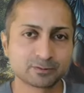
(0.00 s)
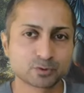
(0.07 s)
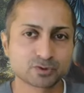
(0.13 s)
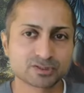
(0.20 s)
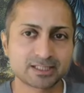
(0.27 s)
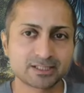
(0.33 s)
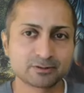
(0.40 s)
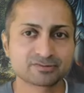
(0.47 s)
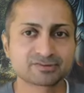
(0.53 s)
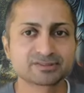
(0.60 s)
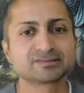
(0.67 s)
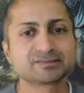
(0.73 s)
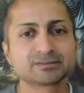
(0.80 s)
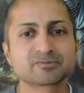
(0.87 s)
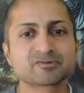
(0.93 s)
those kind of
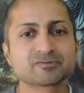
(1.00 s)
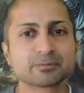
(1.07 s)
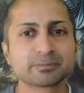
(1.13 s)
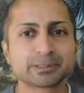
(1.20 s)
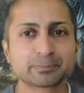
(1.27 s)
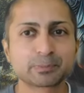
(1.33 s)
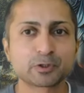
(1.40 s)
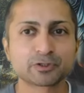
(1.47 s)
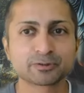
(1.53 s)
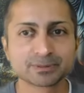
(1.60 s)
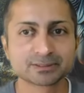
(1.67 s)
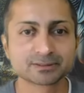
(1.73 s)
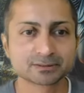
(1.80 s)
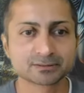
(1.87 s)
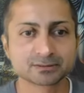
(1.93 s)
systems will be
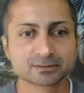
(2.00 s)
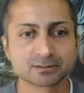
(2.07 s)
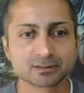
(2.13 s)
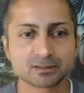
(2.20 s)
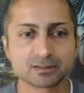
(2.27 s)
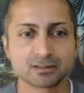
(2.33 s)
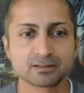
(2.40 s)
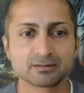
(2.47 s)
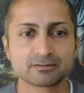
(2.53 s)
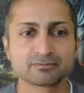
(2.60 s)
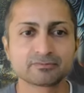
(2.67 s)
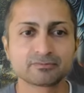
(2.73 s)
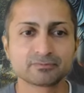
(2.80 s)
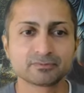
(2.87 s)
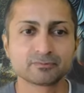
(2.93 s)
prohibited uh,
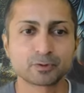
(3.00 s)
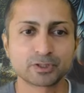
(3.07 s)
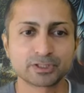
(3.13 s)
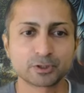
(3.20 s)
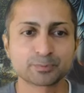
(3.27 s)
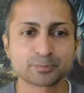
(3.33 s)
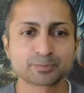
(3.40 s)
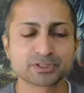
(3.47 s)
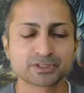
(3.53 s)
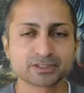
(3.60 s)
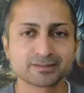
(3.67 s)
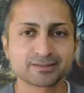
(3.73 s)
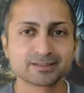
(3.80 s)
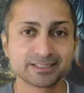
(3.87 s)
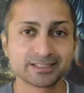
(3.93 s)
for adoption
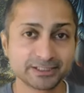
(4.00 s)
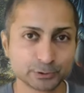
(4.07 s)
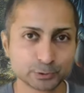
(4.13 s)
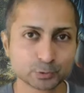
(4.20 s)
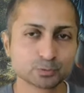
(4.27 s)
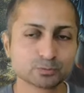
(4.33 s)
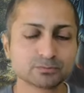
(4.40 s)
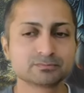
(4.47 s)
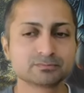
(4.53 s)
in the EU.